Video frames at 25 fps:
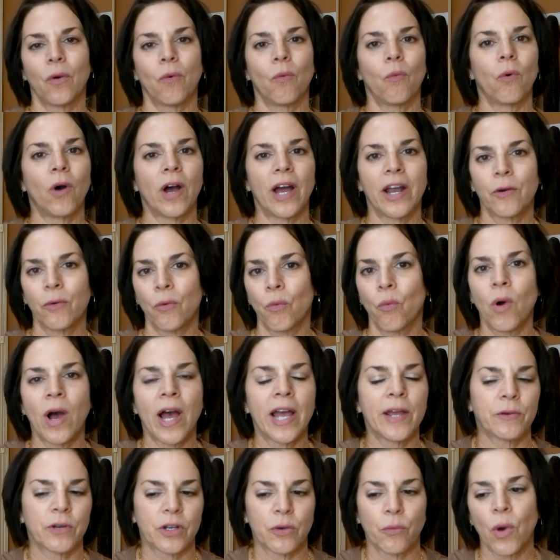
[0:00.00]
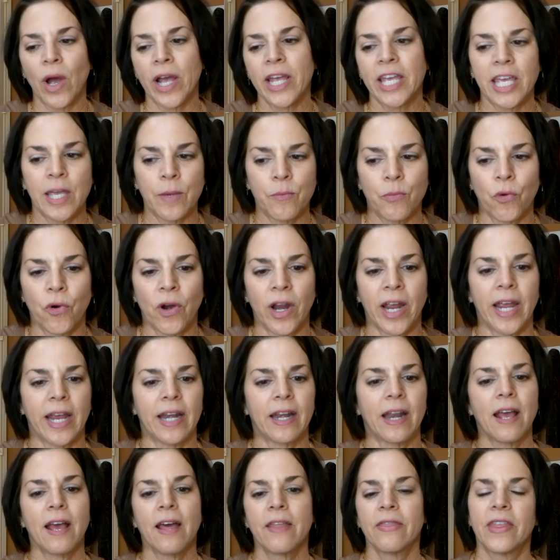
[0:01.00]
Why, why, why keep praying?
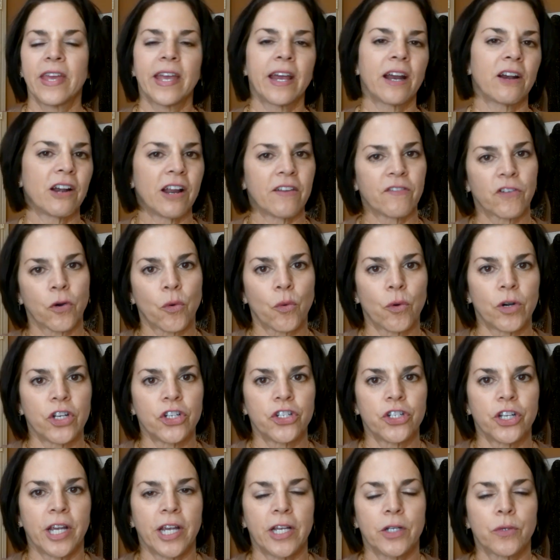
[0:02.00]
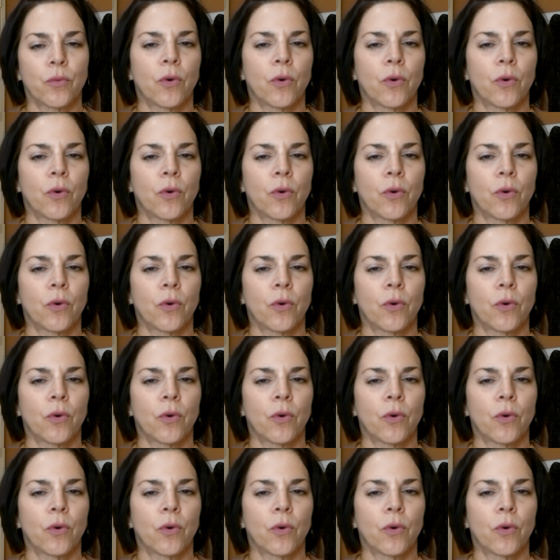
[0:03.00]
They aren't never going to change.